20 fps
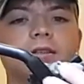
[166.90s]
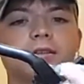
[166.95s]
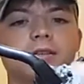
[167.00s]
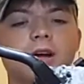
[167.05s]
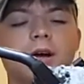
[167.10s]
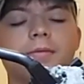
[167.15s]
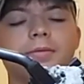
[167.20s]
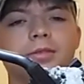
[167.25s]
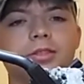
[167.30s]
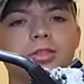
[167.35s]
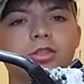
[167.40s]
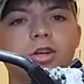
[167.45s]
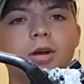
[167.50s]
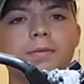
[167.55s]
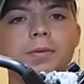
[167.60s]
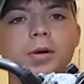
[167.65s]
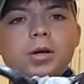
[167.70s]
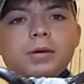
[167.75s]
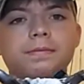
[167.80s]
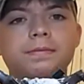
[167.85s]
to the top of this
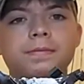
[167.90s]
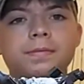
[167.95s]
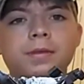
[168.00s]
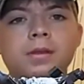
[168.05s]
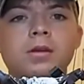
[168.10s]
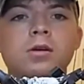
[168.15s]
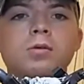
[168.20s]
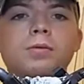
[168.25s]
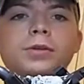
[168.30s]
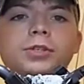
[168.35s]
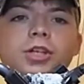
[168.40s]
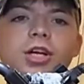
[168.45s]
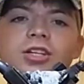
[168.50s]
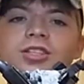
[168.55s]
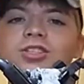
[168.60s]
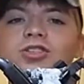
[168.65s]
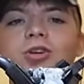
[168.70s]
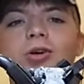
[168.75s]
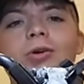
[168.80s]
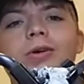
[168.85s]
tripod. We
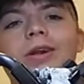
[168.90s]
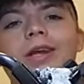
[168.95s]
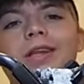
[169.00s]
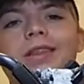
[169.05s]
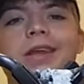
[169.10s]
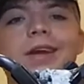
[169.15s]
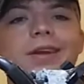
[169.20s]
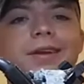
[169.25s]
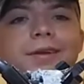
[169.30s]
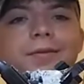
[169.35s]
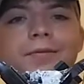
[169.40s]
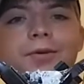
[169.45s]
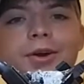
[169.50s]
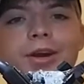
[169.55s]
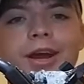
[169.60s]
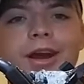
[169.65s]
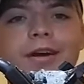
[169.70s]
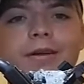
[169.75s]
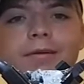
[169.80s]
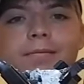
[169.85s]
tried screwing it, that didn't
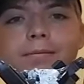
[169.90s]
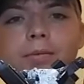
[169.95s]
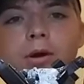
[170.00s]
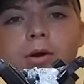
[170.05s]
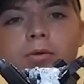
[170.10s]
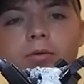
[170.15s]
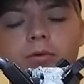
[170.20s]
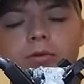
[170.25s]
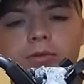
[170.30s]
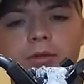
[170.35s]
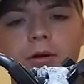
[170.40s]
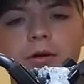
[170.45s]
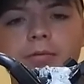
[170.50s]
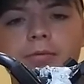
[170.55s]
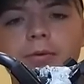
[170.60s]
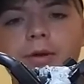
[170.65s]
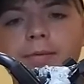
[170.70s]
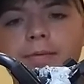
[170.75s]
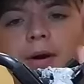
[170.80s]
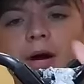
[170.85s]
work out, it broke, so
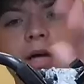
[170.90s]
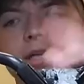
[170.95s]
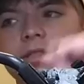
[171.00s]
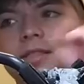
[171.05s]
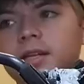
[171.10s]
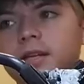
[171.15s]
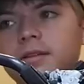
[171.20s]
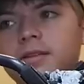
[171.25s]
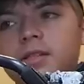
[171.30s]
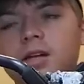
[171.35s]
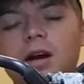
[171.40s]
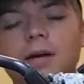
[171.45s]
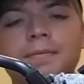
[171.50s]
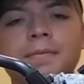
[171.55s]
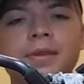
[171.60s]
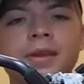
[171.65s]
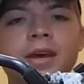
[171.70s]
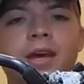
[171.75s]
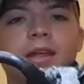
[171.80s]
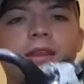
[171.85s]
we epoxied it at the
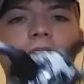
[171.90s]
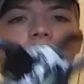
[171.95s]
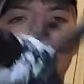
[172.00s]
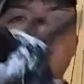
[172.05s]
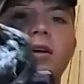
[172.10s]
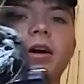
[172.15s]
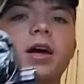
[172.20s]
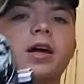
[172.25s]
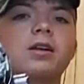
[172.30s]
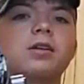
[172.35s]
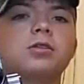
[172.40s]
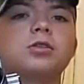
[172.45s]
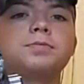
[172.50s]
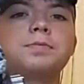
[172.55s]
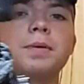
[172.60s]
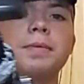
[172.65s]
top. Then all I gotta do is